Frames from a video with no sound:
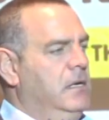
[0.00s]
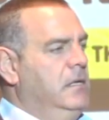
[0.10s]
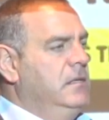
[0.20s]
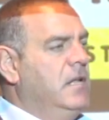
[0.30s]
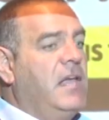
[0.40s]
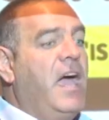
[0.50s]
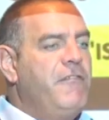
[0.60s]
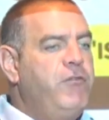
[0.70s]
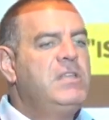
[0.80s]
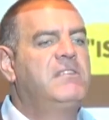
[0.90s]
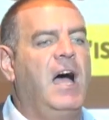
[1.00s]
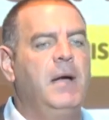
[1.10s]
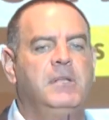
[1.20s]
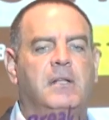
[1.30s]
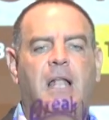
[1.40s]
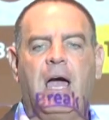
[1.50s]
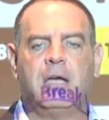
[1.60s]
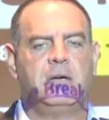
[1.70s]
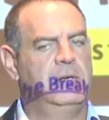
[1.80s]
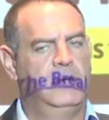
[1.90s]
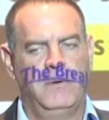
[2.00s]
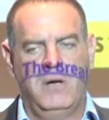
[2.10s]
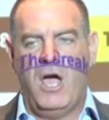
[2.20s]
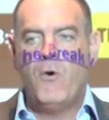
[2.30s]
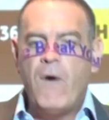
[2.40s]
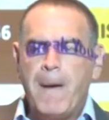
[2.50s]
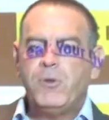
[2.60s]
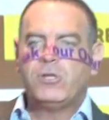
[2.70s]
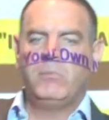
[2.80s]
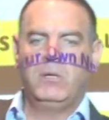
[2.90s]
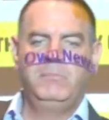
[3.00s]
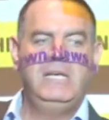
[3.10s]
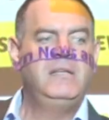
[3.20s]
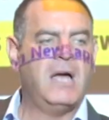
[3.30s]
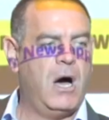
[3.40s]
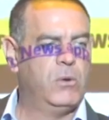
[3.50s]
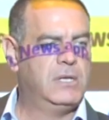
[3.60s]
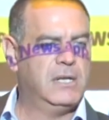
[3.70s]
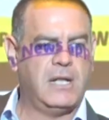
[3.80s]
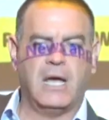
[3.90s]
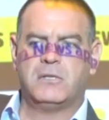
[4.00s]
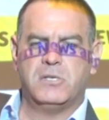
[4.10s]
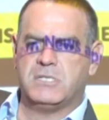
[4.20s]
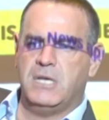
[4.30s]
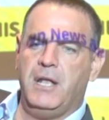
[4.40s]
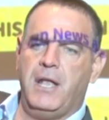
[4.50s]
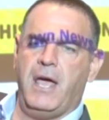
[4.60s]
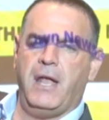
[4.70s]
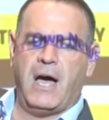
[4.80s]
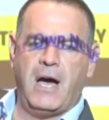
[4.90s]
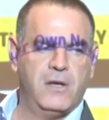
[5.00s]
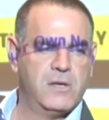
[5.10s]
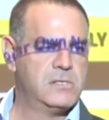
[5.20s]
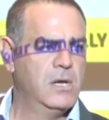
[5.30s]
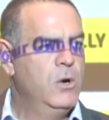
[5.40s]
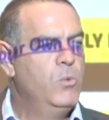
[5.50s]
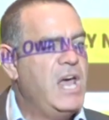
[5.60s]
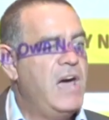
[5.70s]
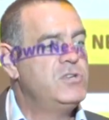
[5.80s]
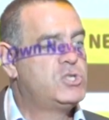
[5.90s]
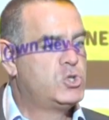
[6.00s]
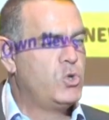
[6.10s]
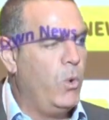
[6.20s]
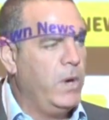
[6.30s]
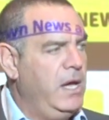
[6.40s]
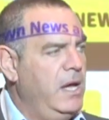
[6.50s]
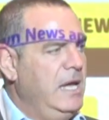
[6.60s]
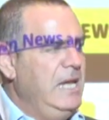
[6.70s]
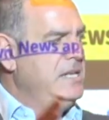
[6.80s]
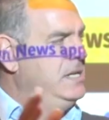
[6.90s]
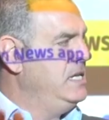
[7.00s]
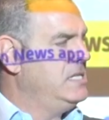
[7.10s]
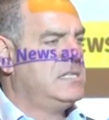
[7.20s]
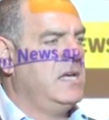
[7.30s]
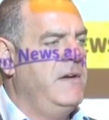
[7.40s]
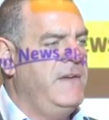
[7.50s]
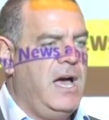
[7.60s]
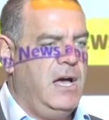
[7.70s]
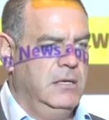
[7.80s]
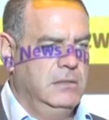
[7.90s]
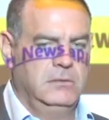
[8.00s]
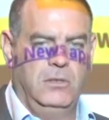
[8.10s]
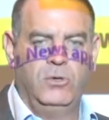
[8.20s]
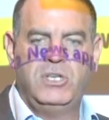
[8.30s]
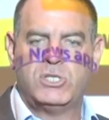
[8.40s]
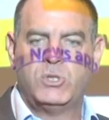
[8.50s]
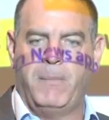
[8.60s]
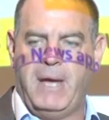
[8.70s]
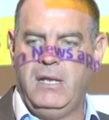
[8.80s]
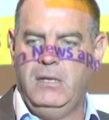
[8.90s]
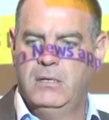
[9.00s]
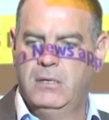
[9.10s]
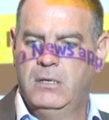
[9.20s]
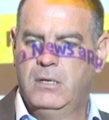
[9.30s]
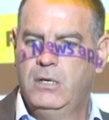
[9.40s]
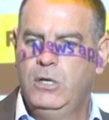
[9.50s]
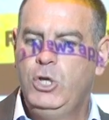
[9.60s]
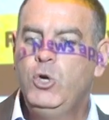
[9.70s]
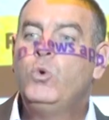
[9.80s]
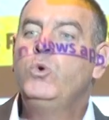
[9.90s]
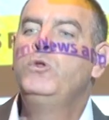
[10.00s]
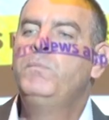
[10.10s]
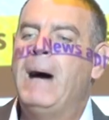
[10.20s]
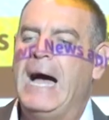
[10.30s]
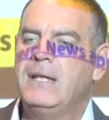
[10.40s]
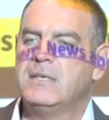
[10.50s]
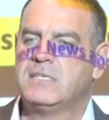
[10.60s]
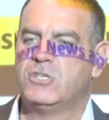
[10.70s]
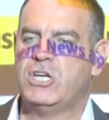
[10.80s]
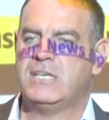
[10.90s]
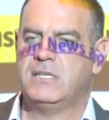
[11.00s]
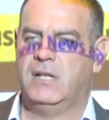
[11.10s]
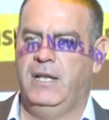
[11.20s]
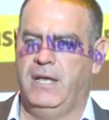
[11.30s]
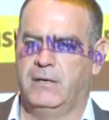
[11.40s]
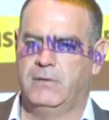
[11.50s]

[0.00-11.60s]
that every time that like a reputable media outlet like the CNN, others, would have a story in this area or this domain, you could buy the suggested link.